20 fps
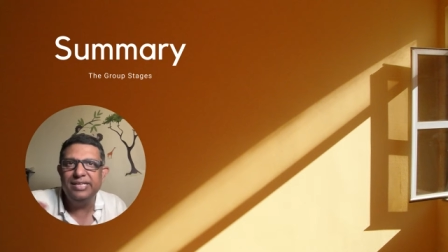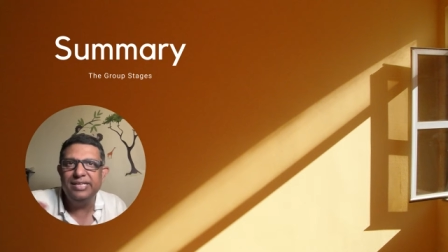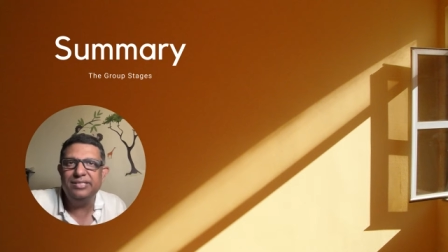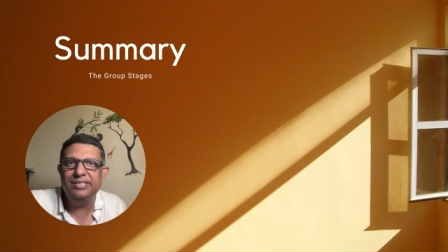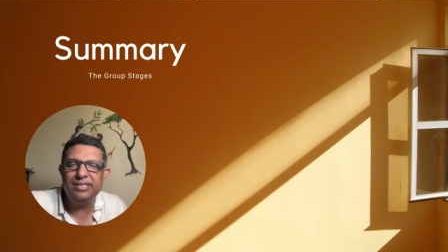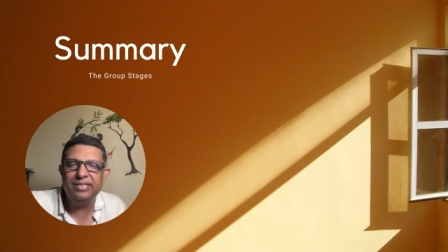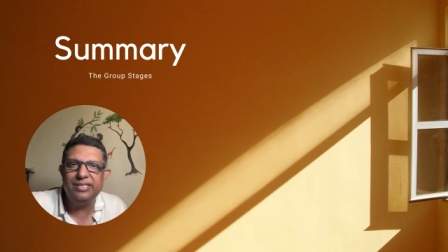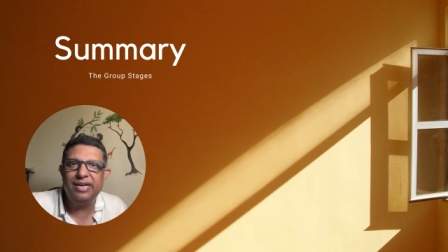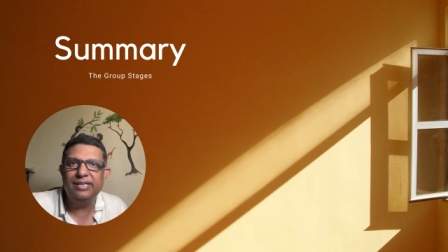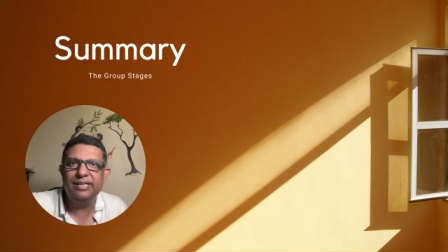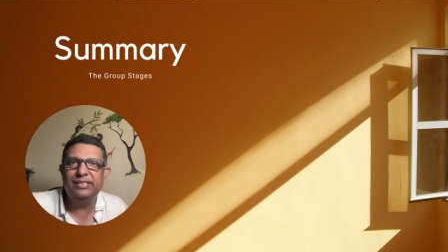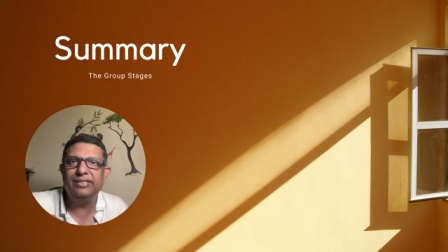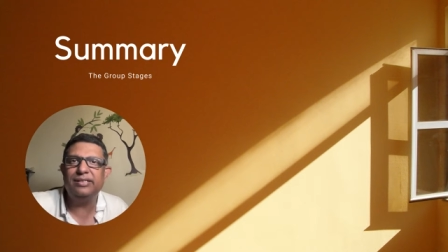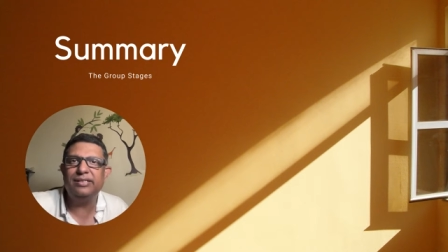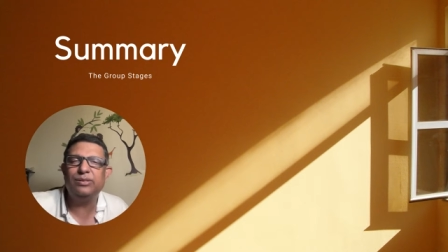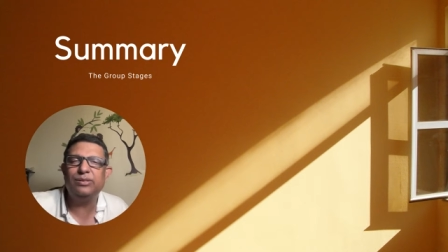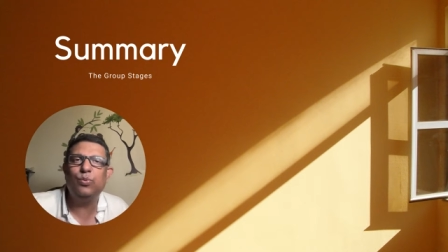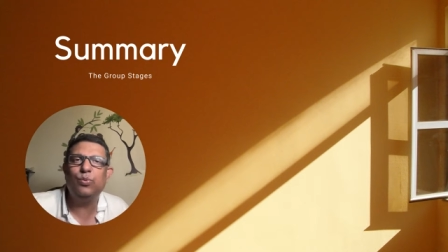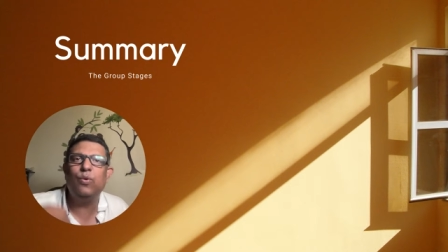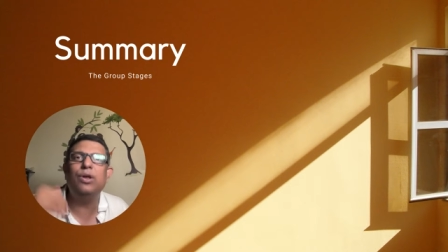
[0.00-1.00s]
it's just that
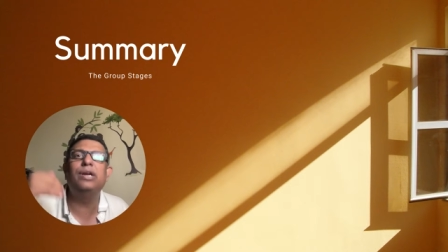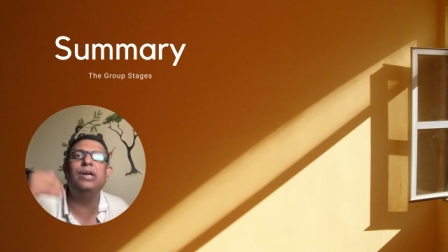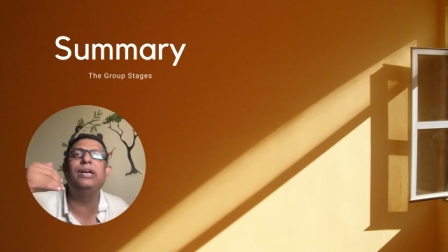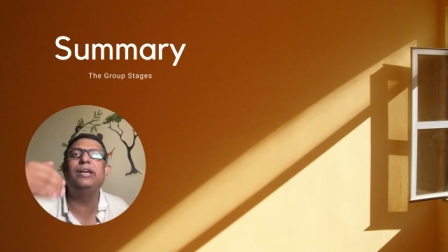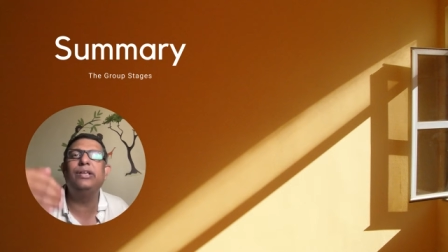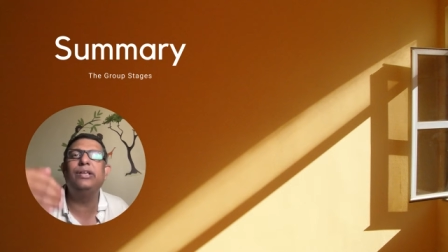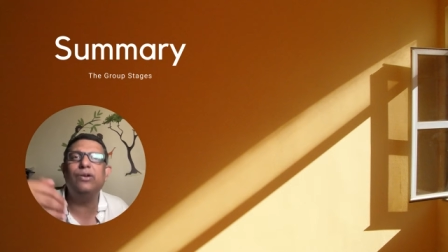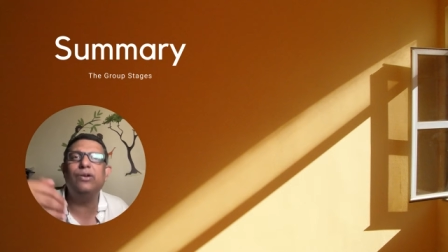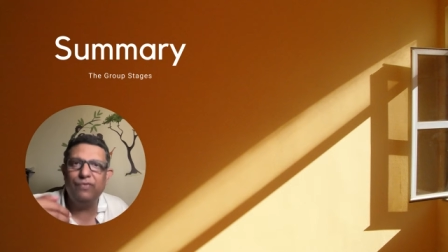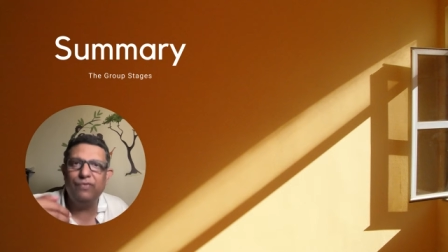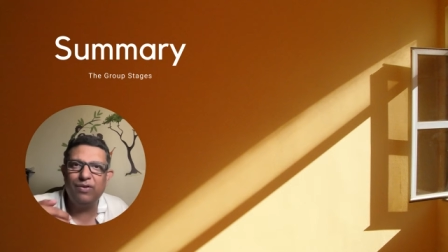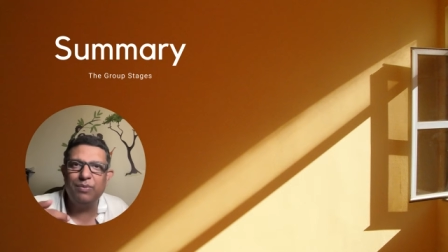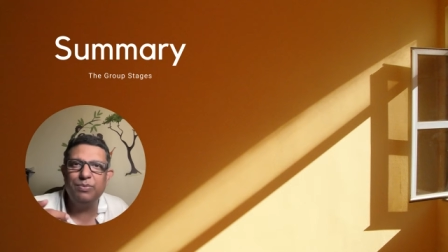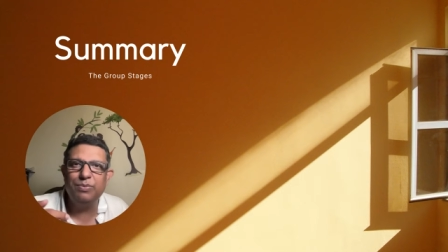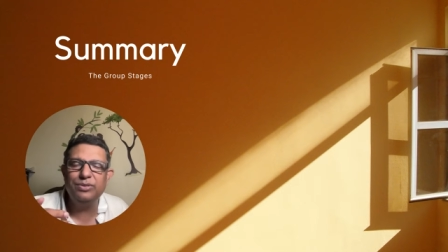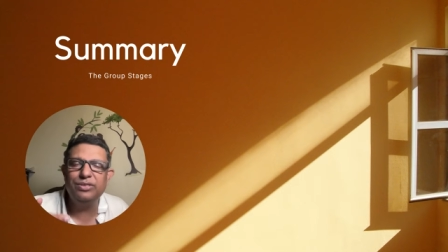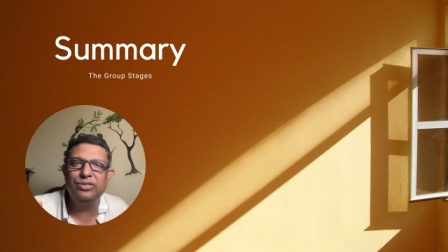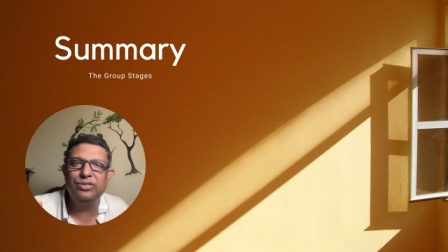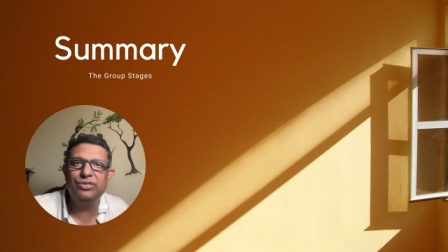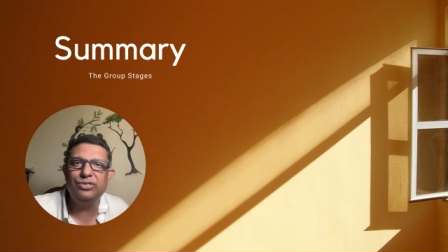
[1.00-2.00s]
the quality of
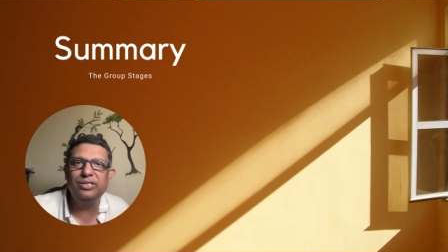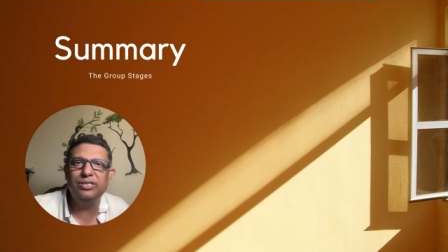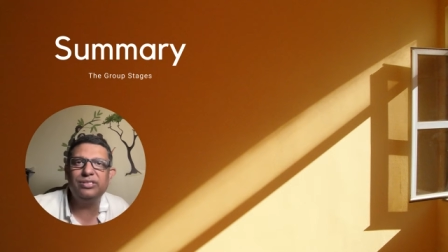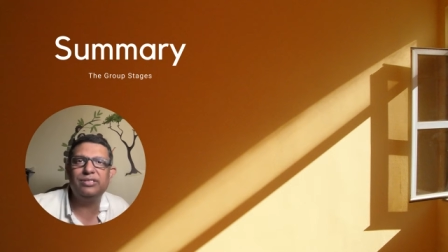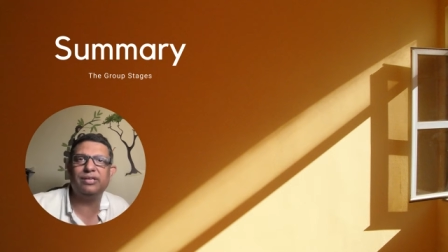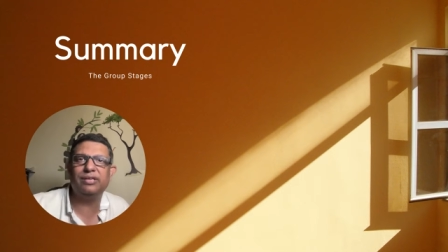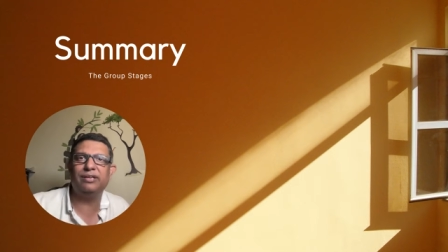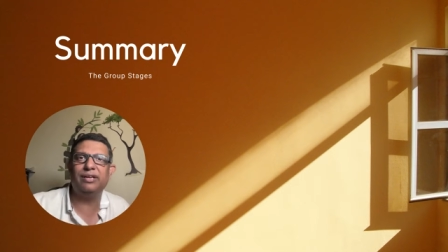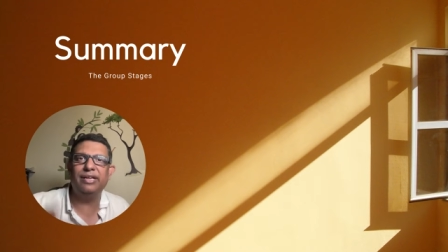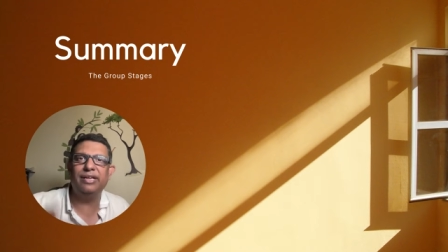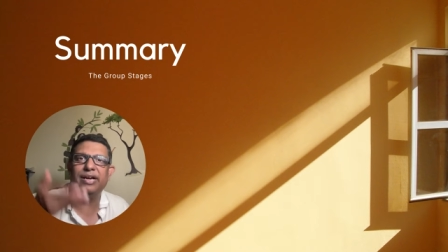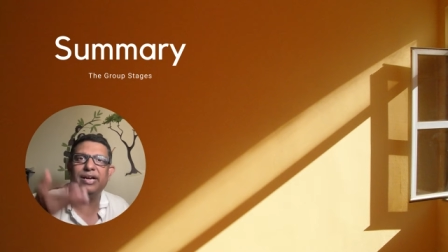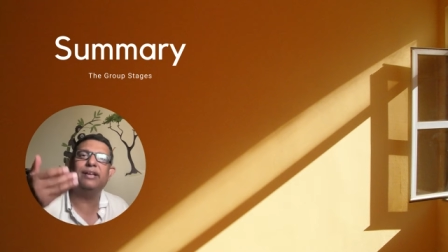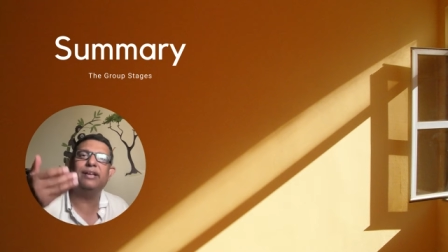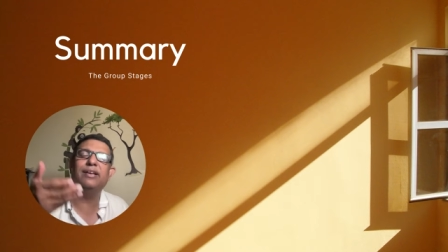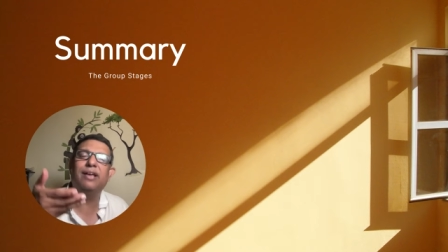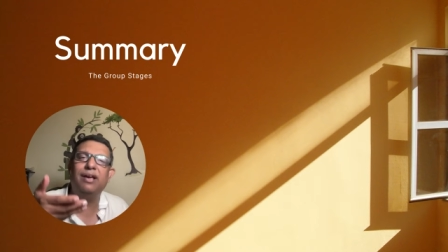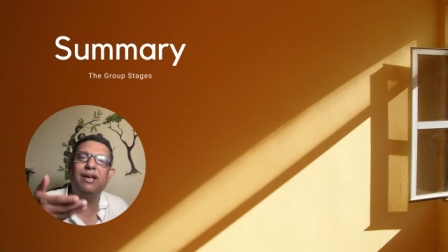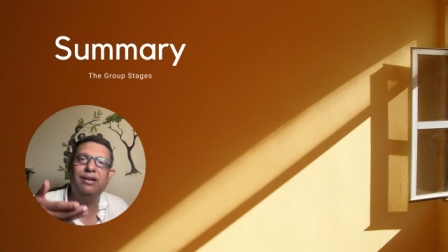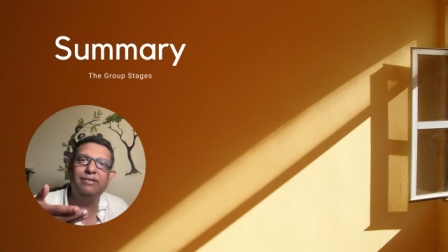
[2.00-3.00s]
opposition is suddenly
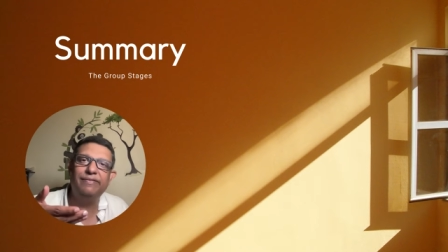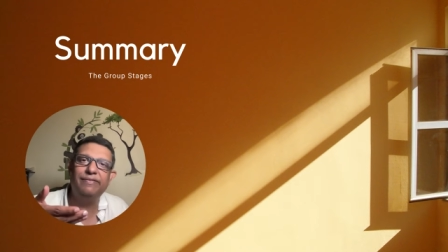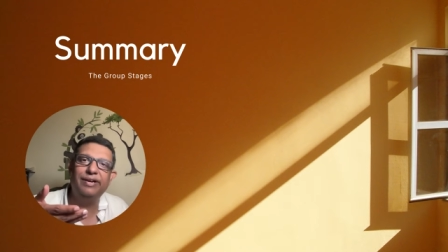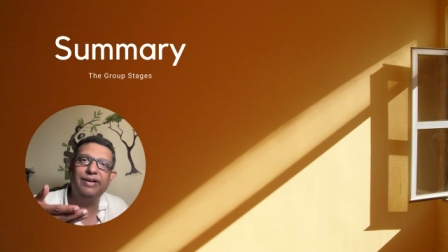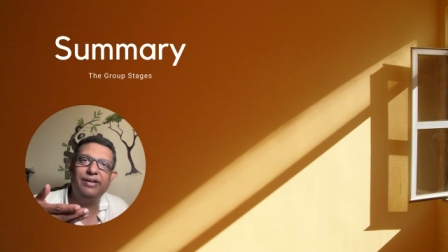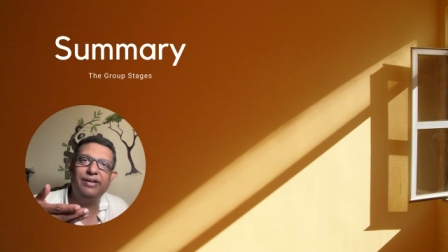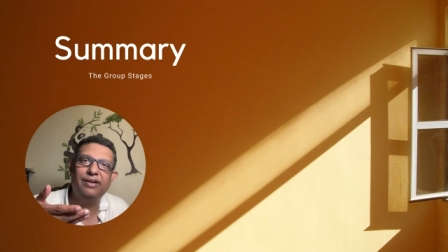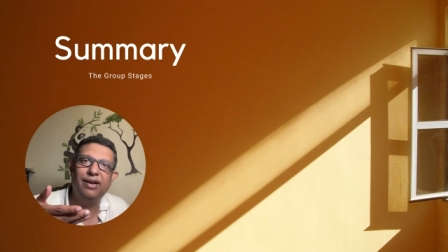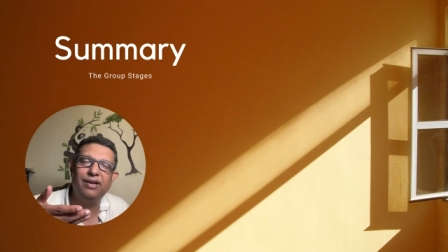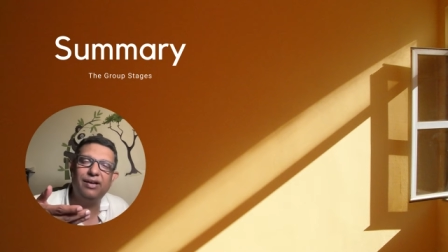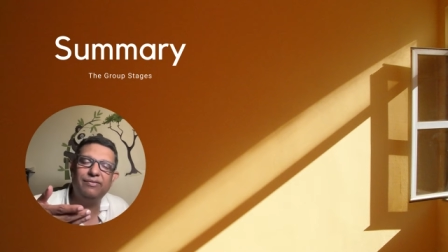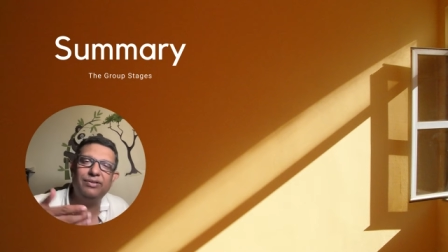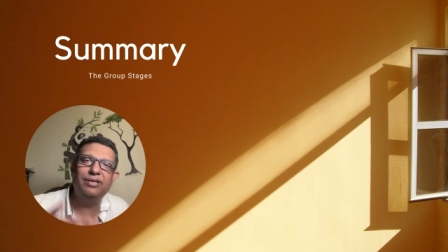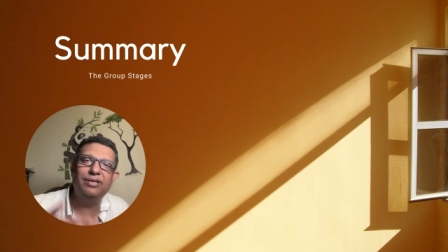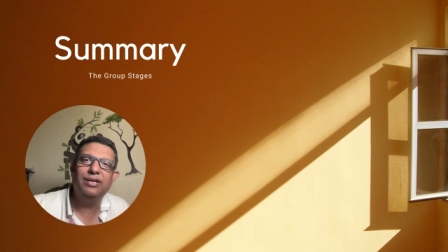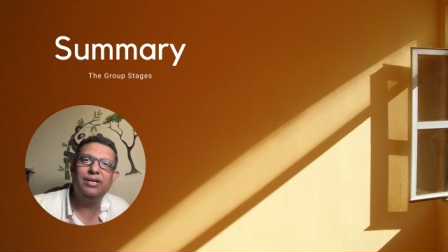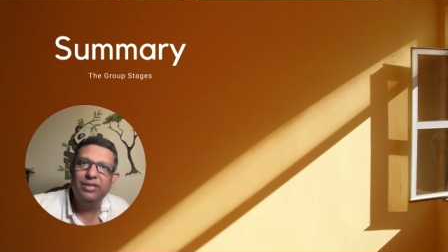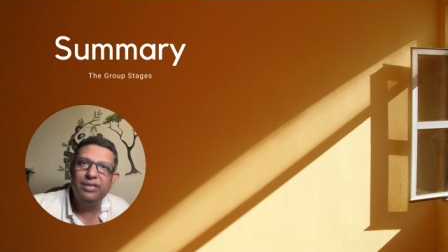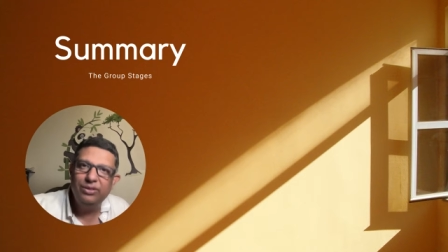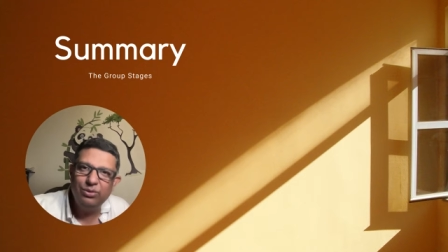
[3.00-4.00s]
at an elevated level